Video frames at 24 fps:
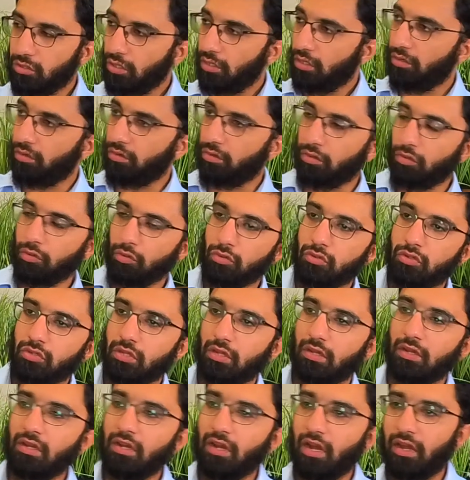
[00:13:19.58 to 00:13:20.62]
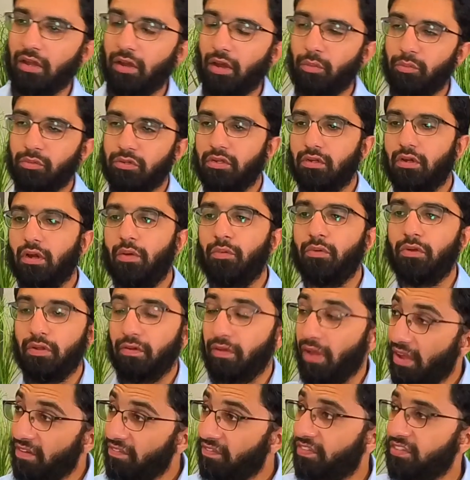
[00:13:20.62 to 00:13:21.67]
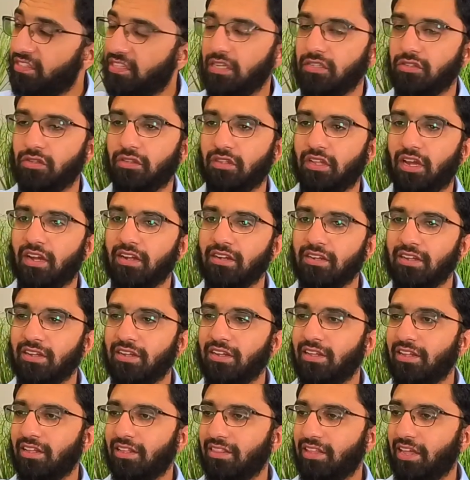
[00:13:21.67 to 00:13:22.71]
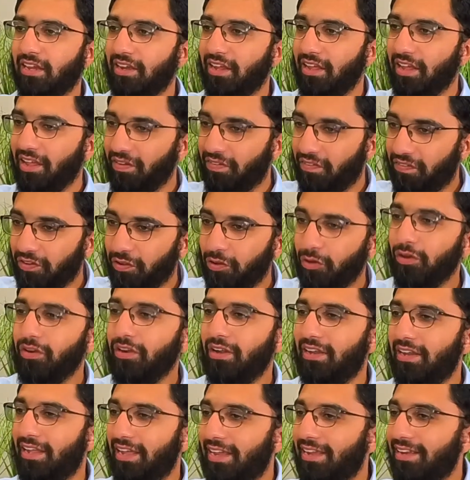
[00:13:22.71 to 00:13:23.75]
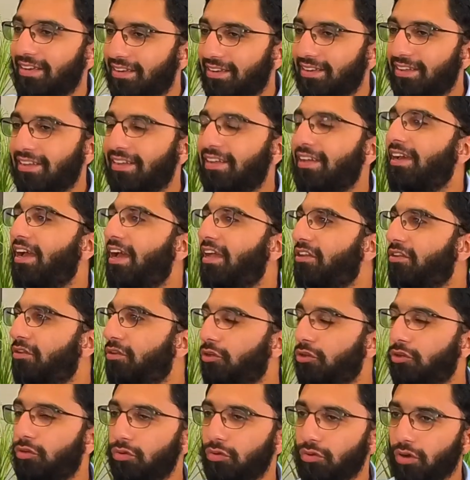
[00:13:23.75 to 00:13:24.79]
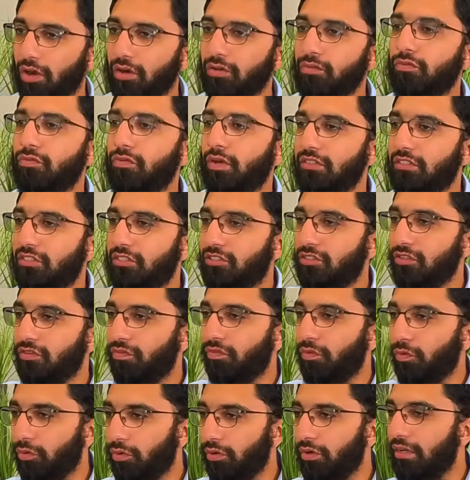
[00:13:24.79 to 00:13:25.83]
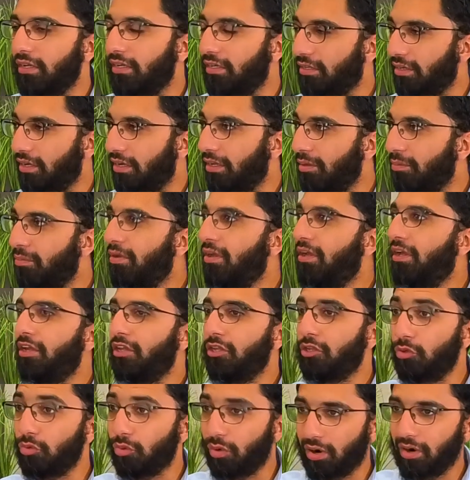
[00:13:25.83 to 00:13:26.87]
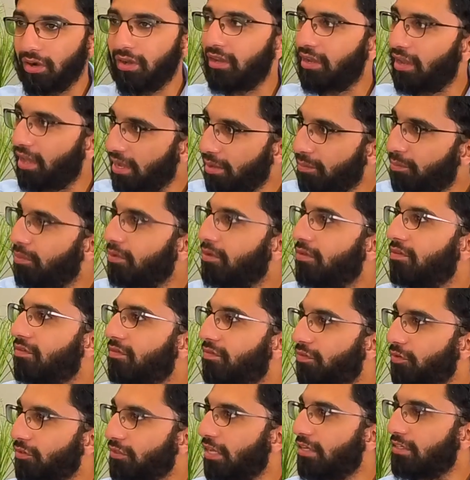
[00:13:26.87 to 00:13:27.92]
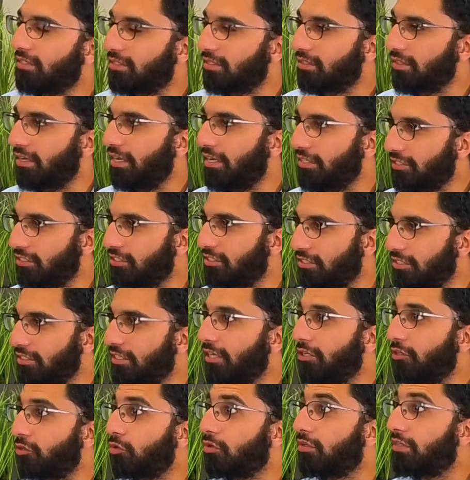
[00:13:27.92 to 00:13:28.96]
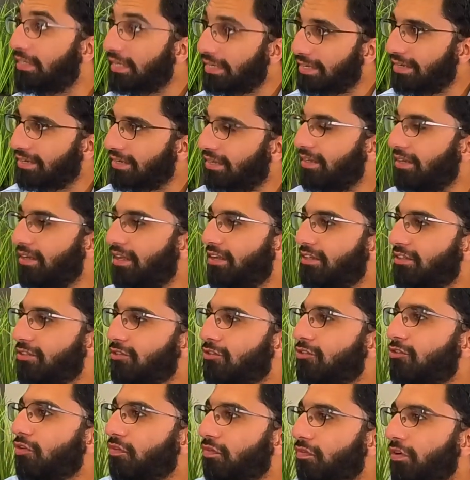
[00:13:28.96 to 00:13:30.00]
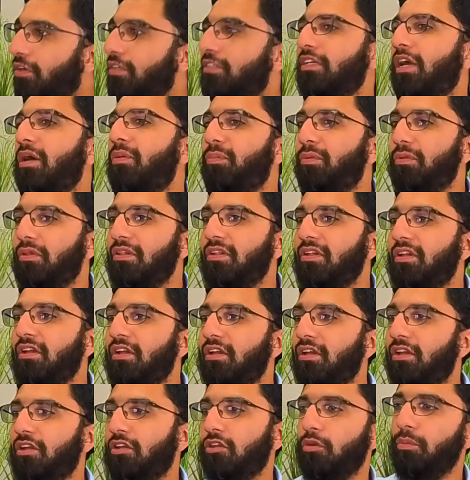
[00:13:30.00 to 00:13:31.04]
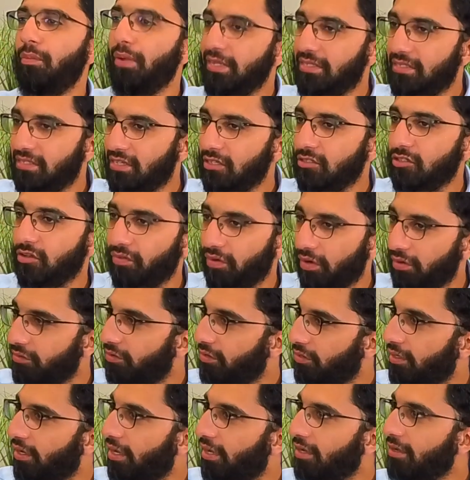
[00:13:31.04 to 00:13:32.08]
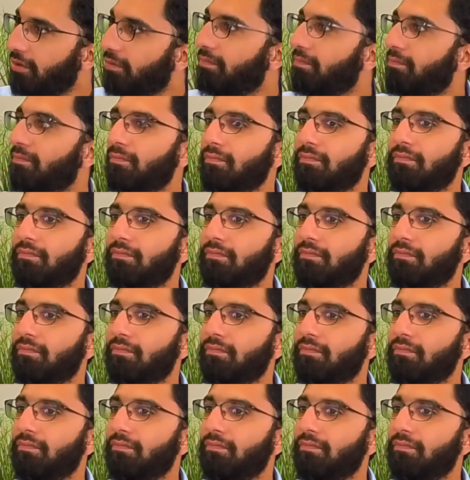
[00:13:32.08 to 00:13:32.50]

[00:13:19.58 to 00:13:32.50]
said a huge thing. I want to emphasize on that if you're late and you do not register for in time, you are liable for that HST that you didn't collect. So for example, you made sales of 100K,